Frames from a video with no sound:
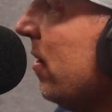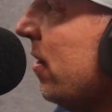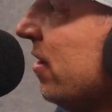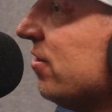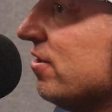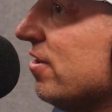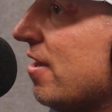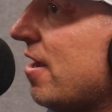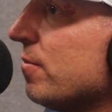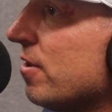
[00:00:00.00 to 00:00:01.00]
an SEC
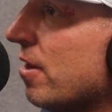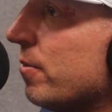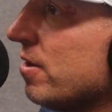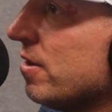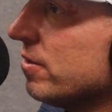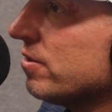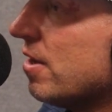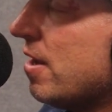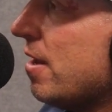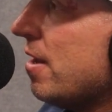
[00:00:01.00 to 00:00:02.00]
game in a couple
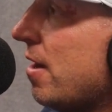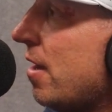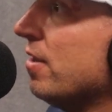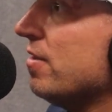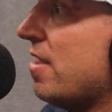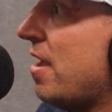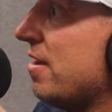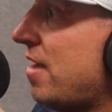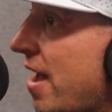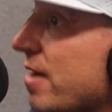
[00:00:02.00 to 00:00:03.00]
years. And then they
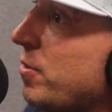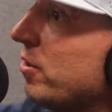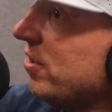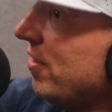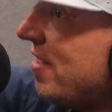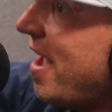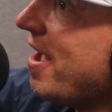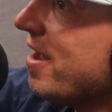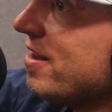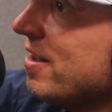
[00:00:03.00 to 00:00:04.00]
catapulted
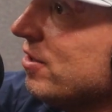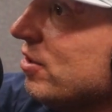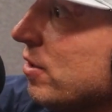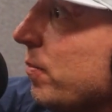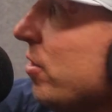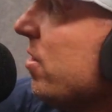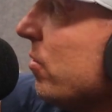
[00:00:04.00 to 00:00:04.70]
that into a pretty